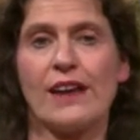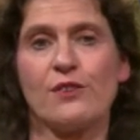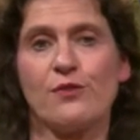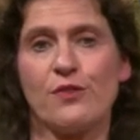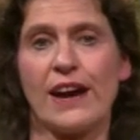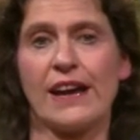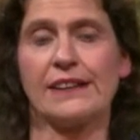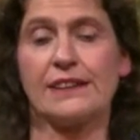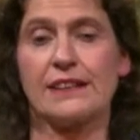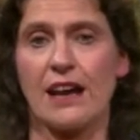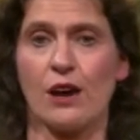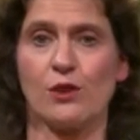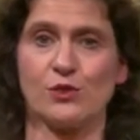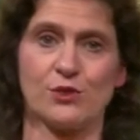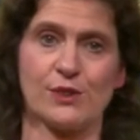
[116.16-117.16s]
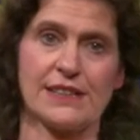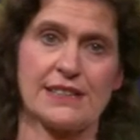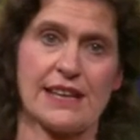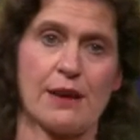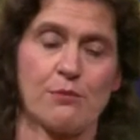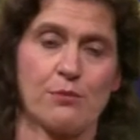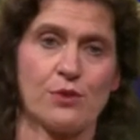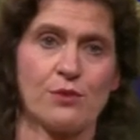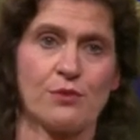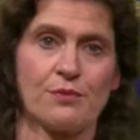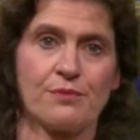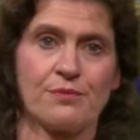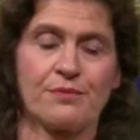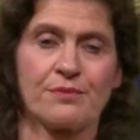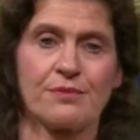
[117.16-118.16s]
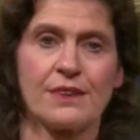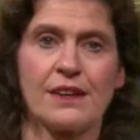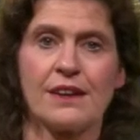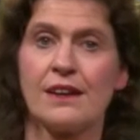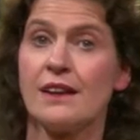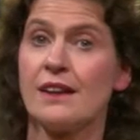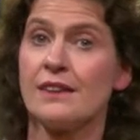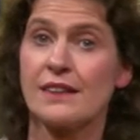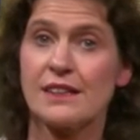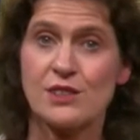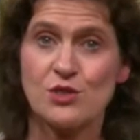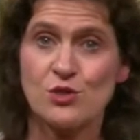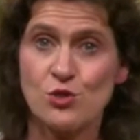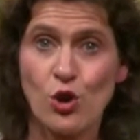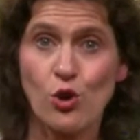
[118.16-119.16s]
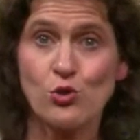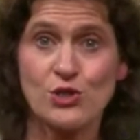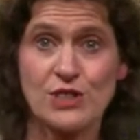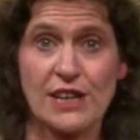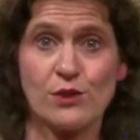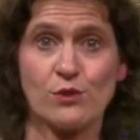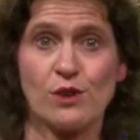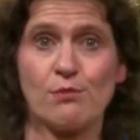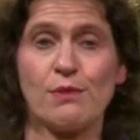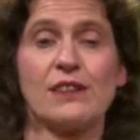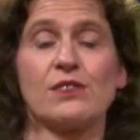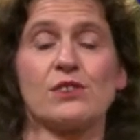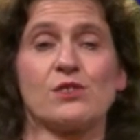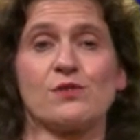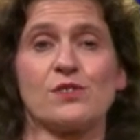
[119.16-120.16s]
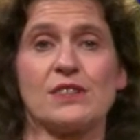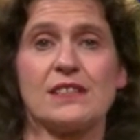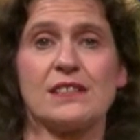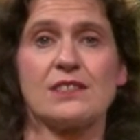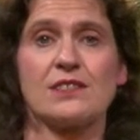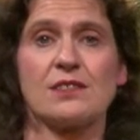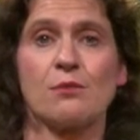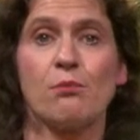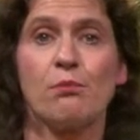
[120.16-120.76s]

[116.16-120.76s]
and find a counterexample. There is no general method for this,